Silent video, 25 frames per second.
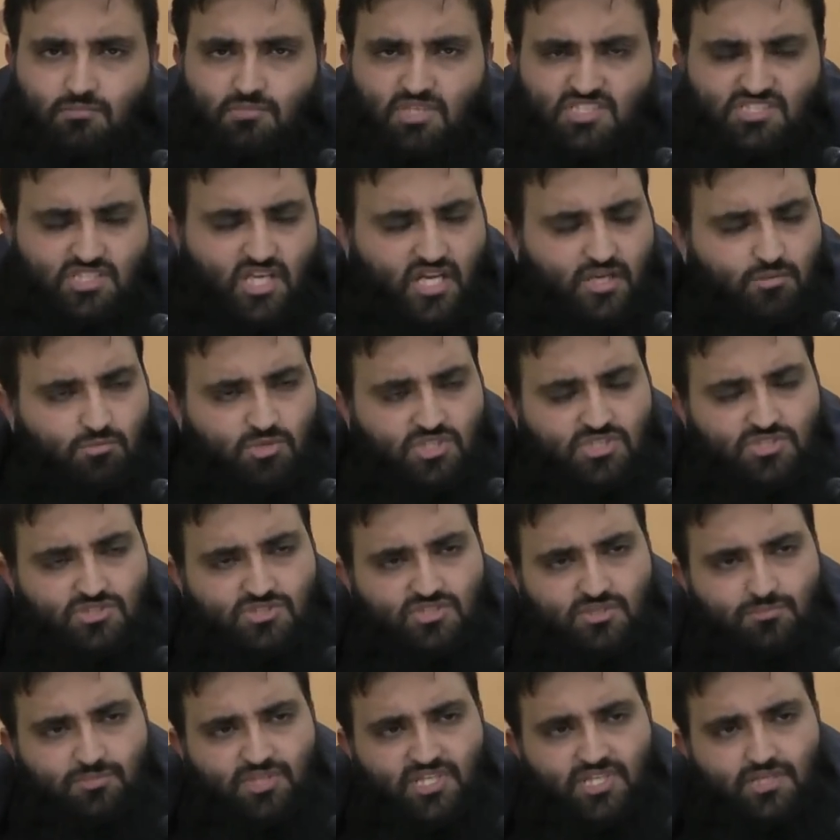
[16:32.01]
assignment or
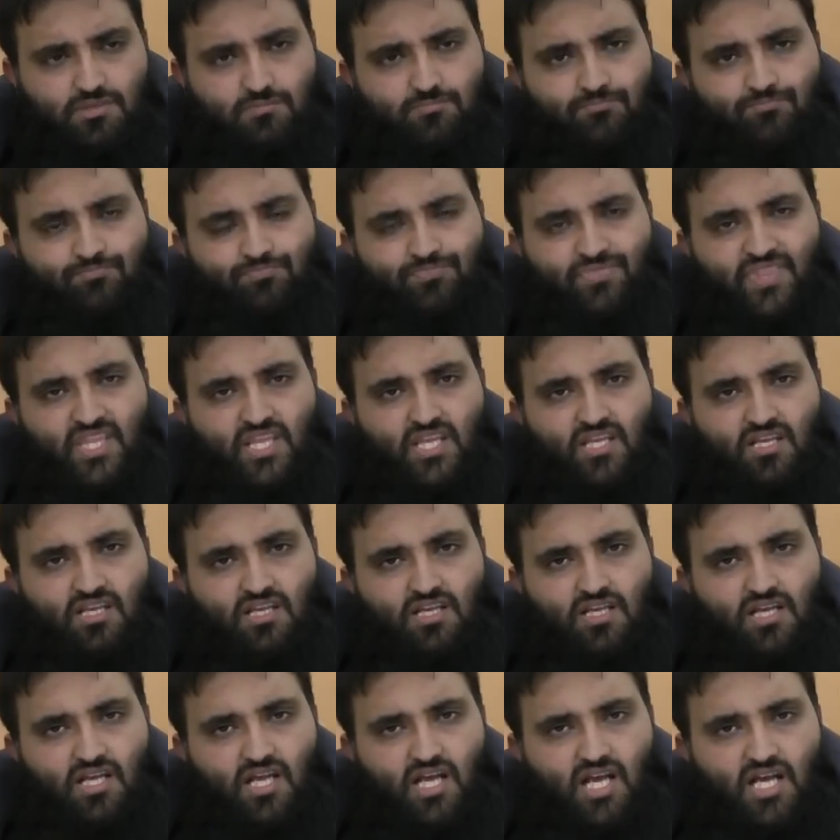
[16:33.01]
something,
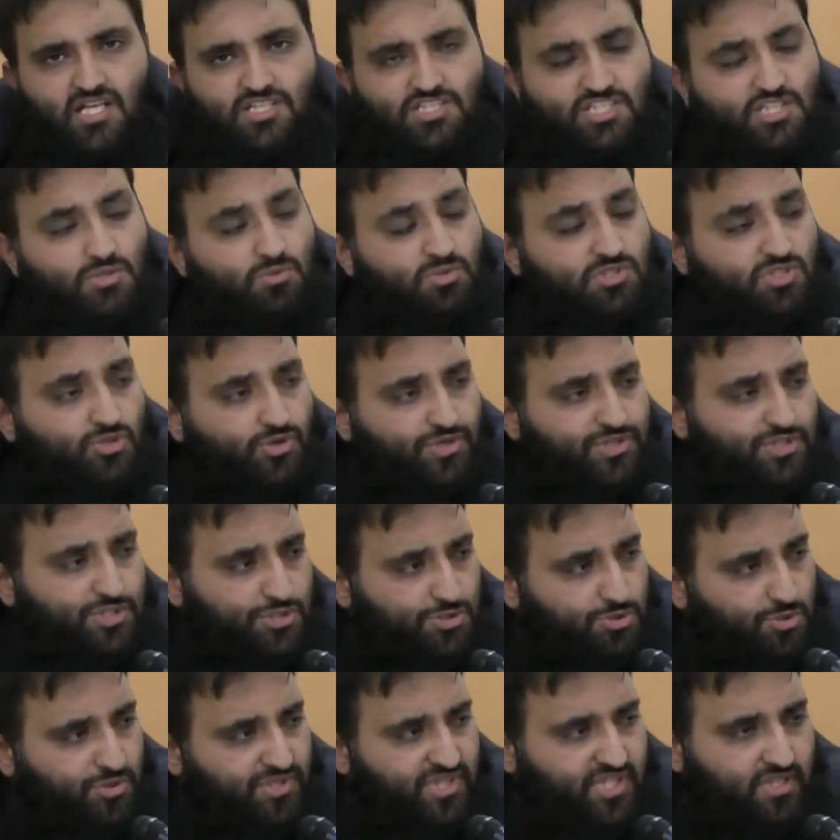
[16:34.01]
and she was going
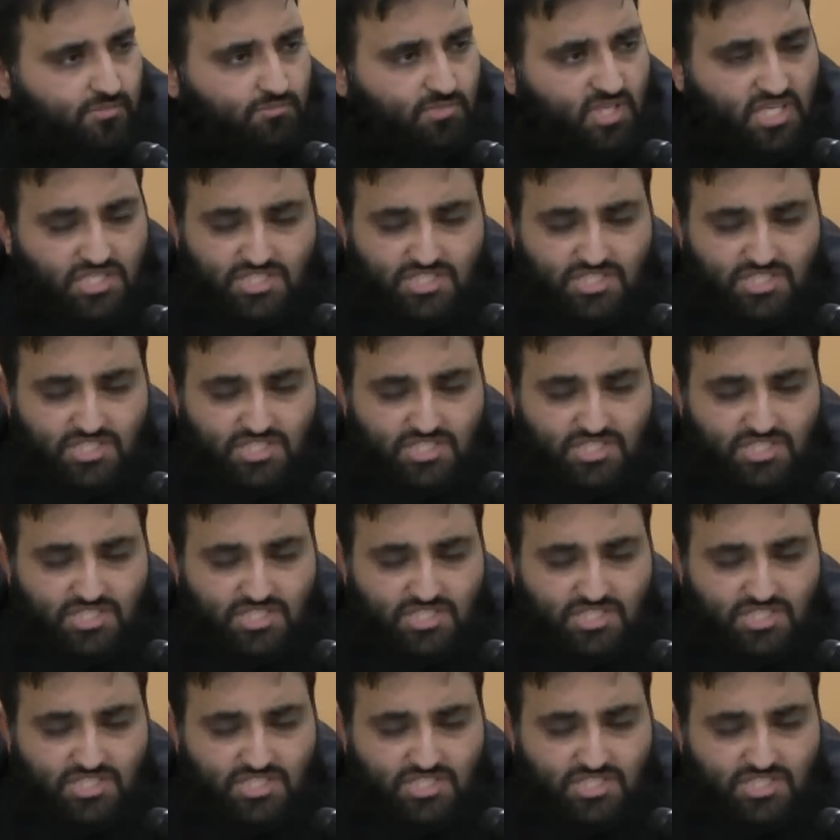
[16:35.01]
to join them,